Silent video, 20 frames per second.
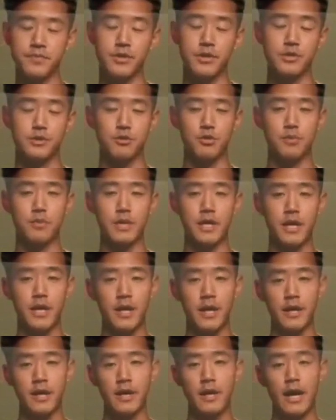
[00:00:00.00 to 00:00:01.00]
So in the
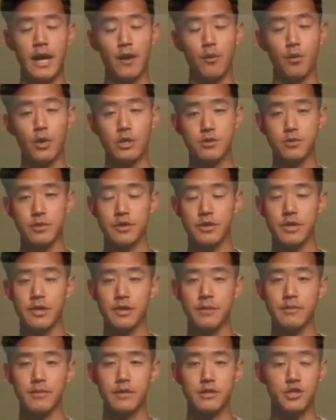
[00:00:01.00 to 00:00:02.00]
beginning, I worked with
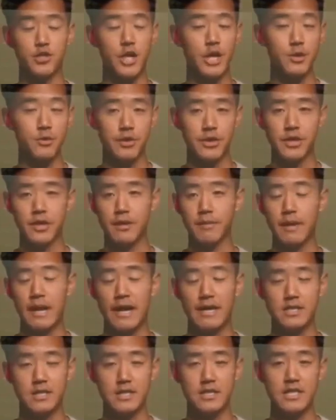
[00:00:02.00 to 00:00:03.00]
him and trained with him
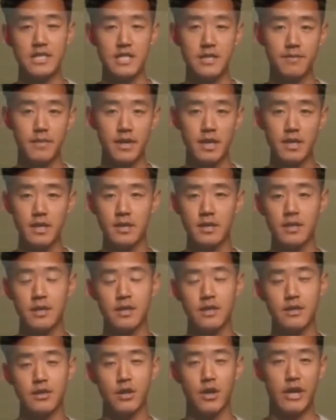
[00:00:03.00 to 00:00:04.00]
as a teammate,
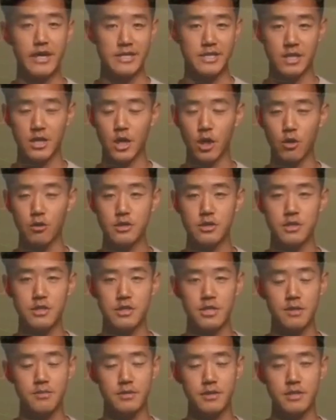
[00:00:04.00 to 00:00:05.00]
not as a coach,
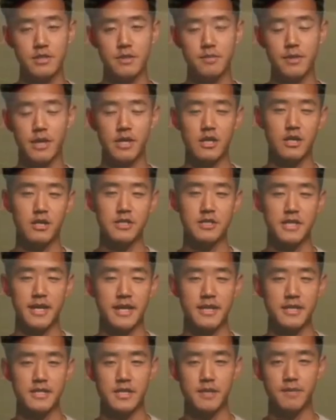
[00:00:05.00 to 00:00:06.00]
simply to better
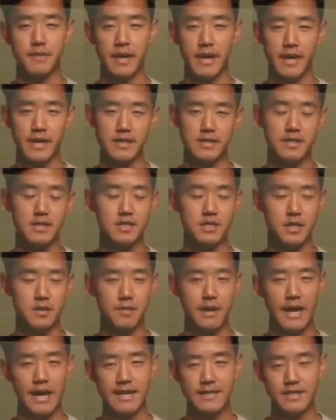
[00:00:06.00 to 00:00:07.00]
understand his demands, his
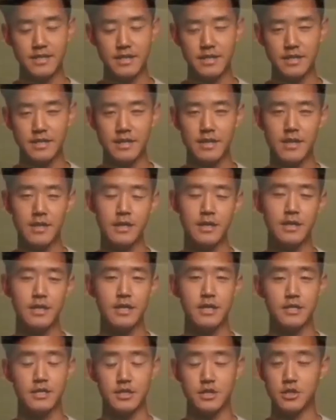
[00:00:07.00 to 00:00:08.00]
capacities,
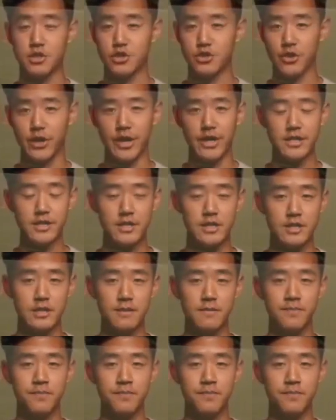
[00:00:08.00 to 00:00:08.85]
his constraints,